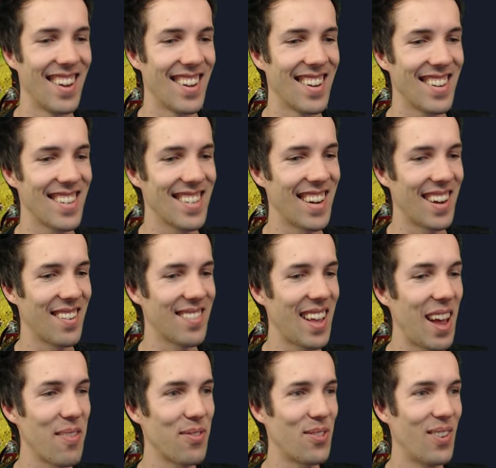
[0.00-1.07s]
Saved.
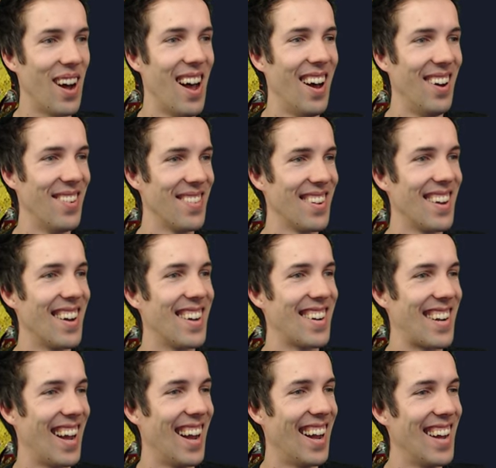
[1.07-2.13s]
F twelve.
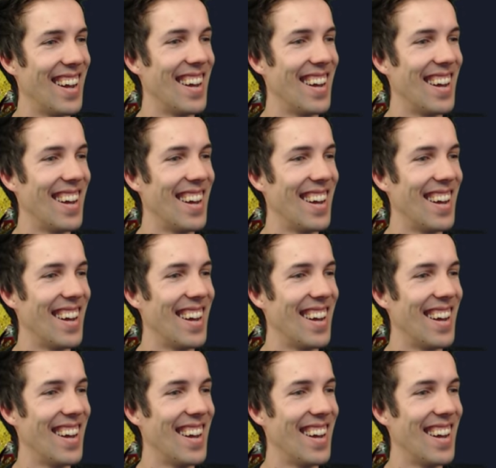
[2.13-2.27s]
Okay.